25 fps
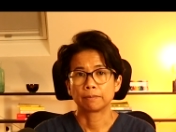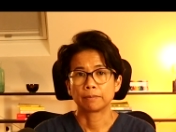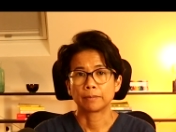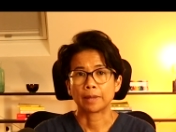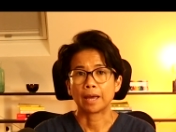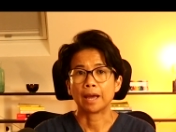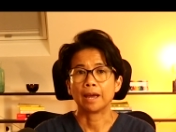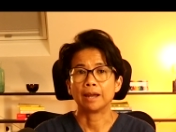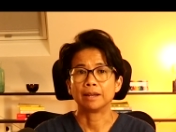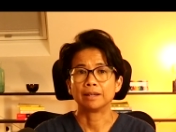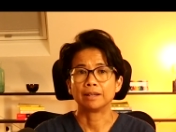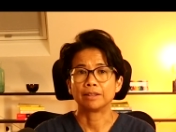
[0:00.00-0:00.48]

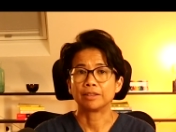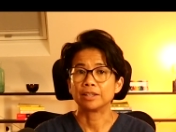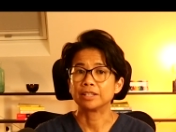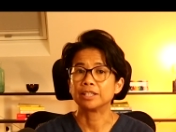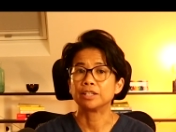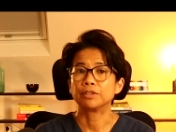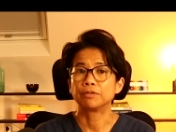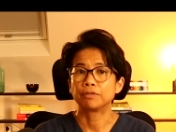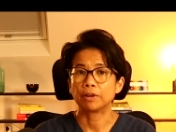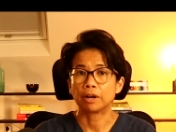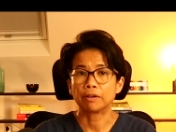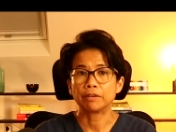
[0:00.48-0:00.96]
And this
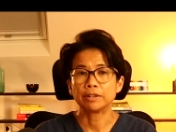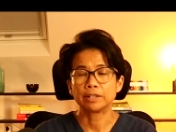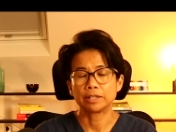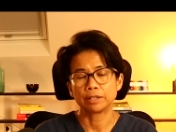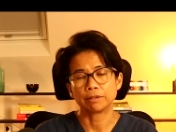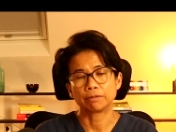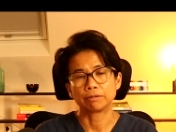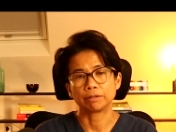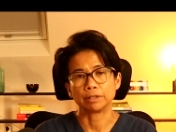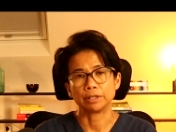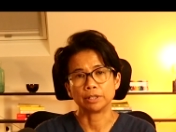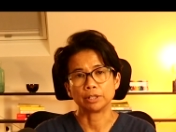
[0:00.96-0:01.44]
is very
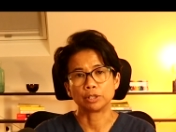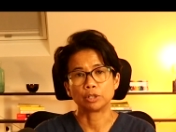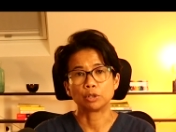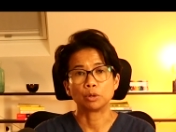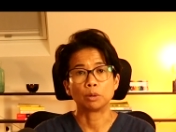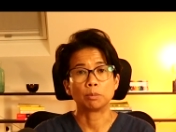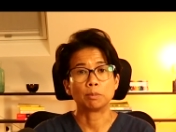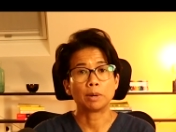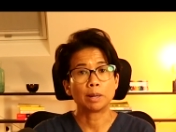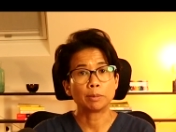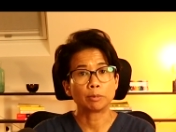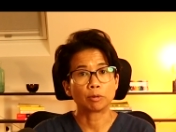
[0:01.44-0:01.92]
different to a
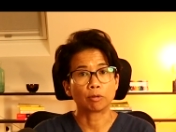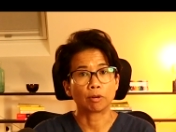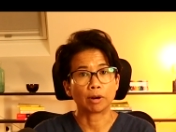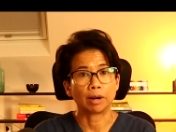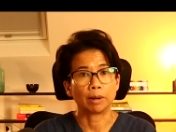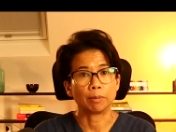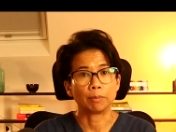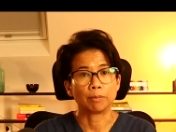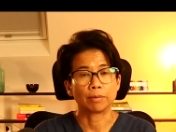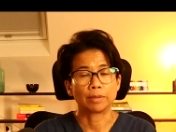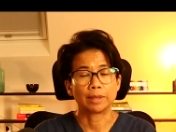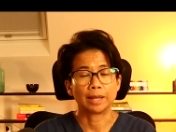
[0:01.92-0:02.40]

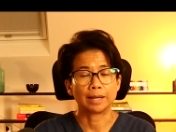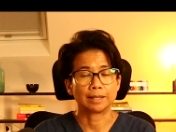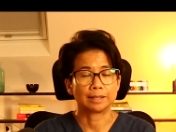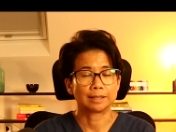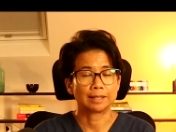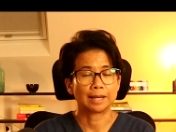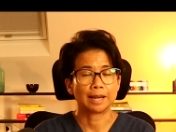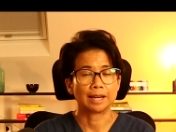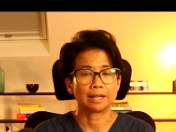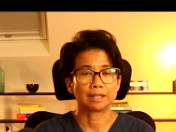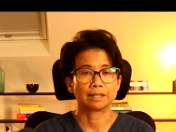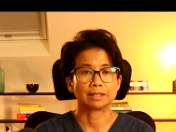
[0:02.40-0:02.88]
mammogram that
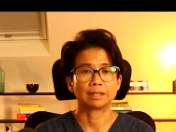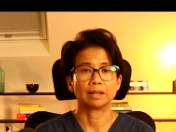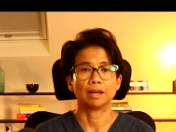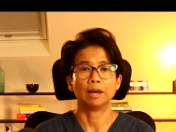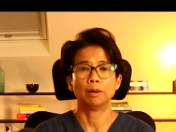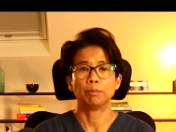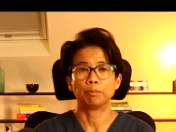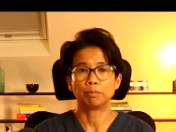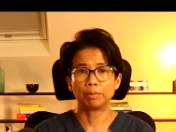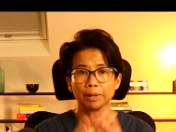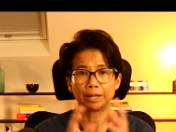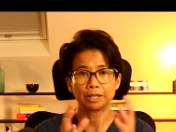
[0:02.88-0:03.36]
takes a
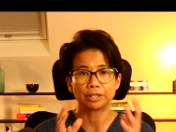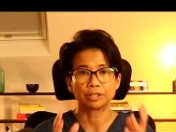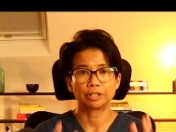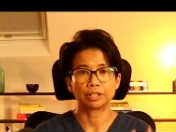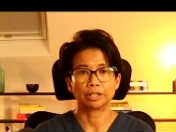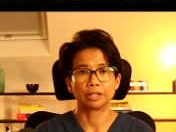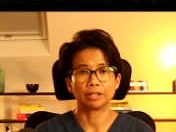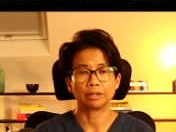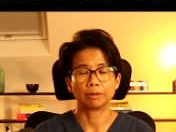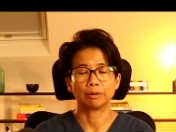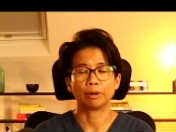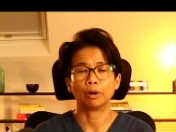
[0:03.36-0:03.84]

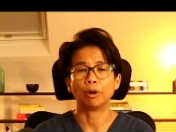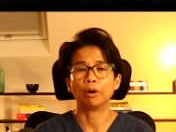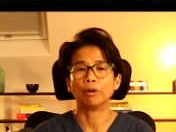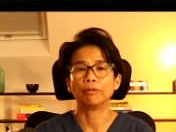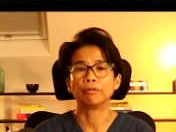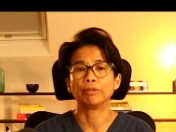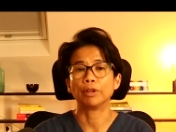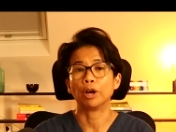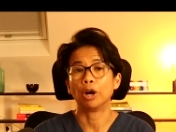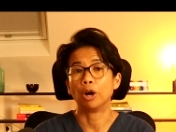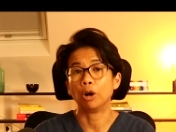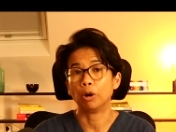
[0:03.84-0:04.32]
picture of
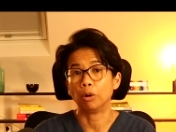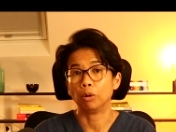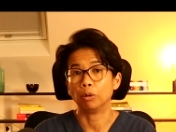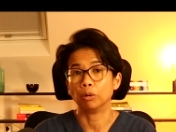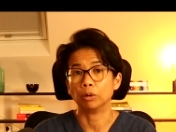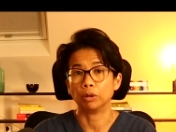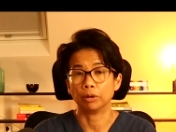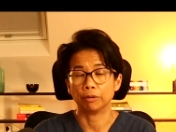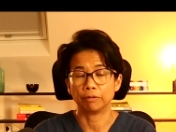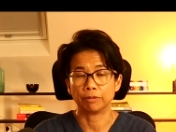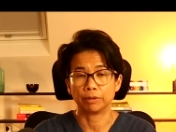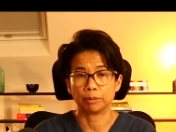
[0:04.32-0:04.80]
the
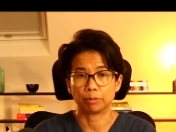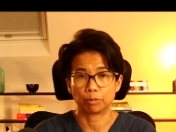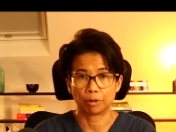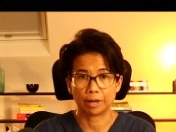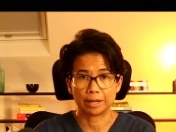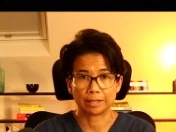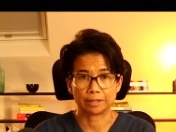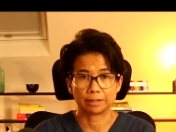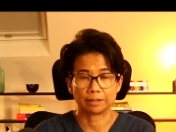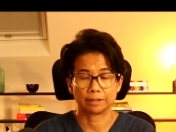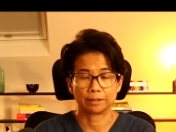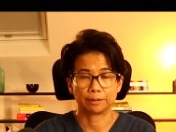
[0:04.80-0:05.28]
whole of the
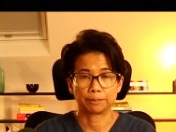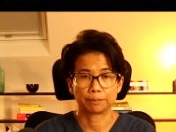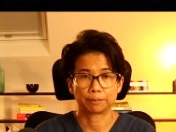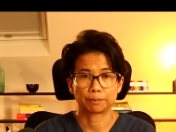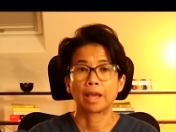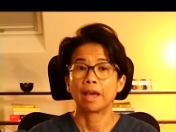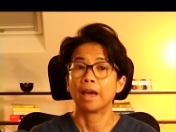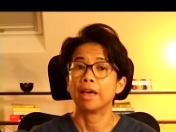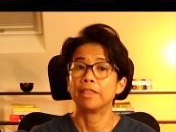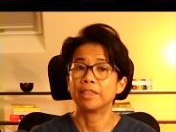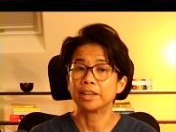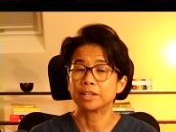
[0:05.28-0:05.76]
breast.
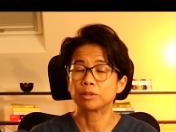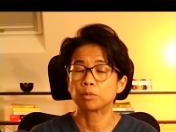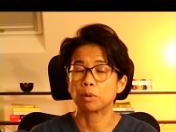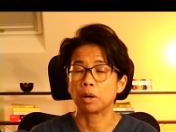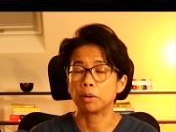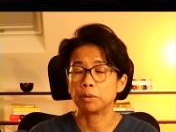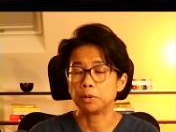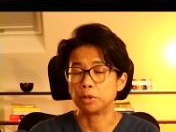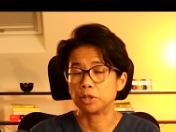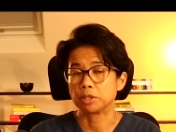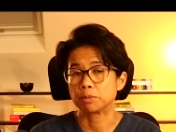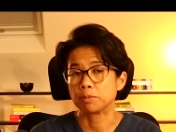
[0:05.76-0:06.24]
And that's why
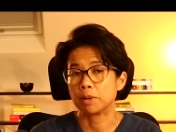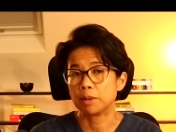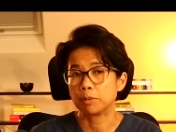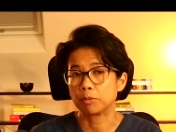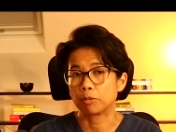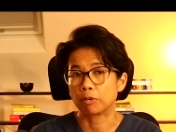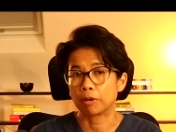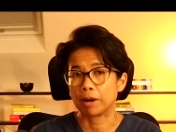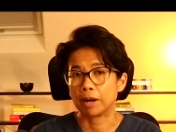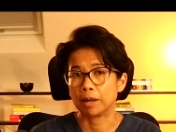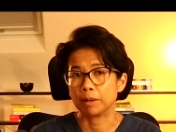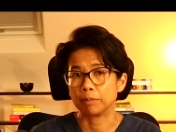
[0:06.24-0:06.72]
we use
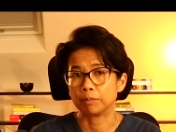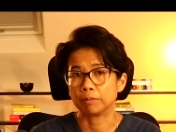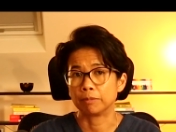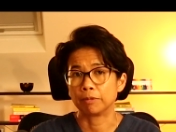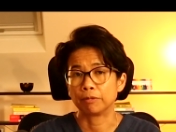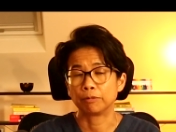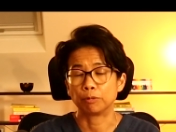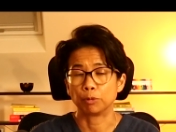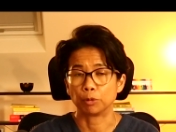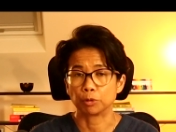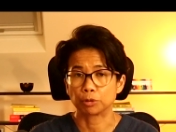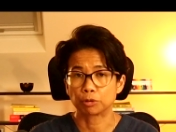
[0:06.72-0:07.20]
mammogram
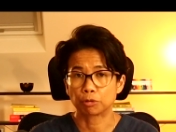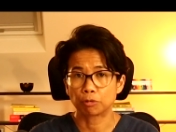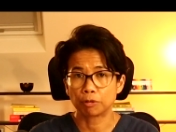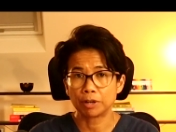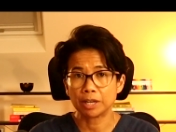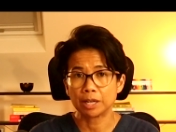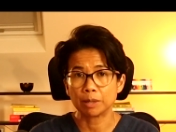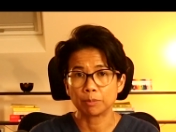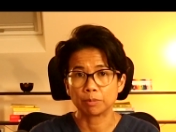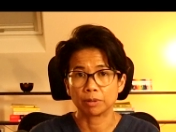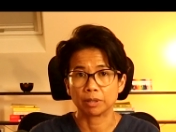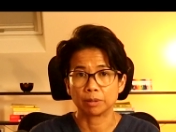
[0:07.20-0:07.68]
for
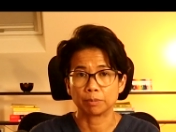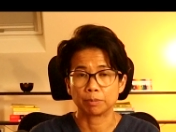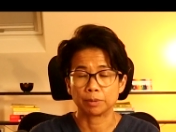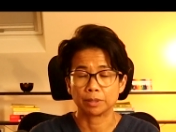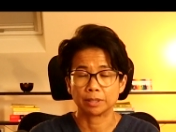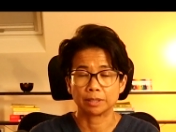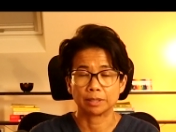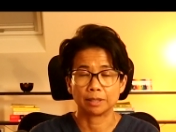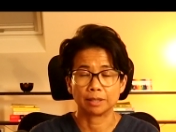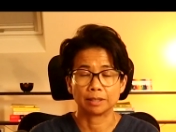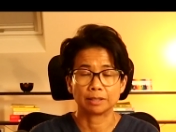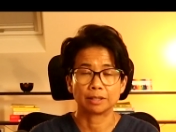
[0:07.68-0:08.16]
screening
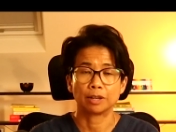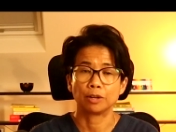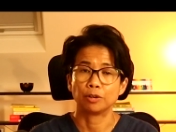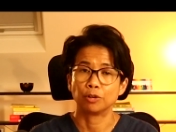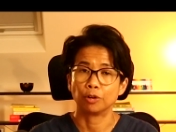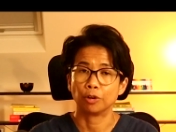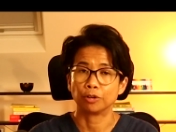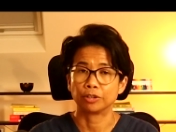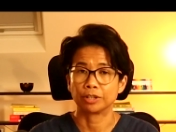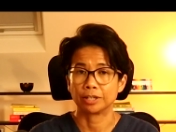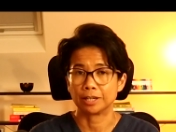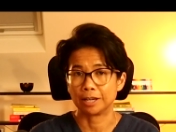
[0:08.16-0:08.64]
purposes,
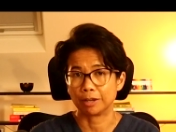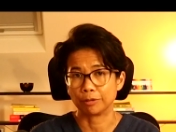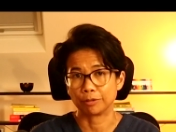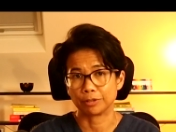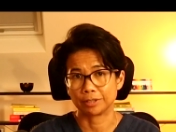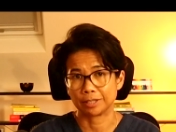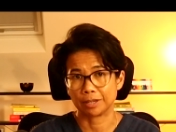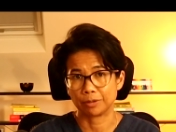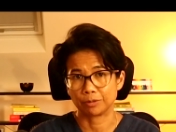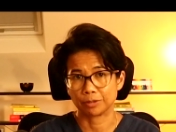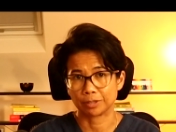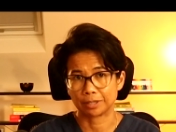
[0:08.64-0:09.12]
not an
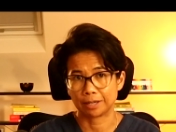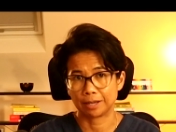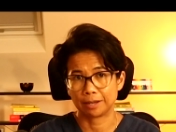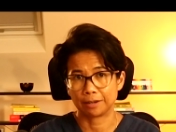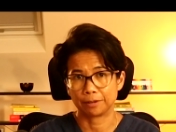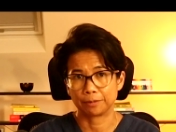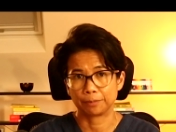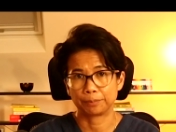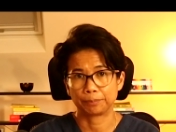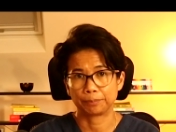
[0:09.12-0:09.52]
ultrasound scan.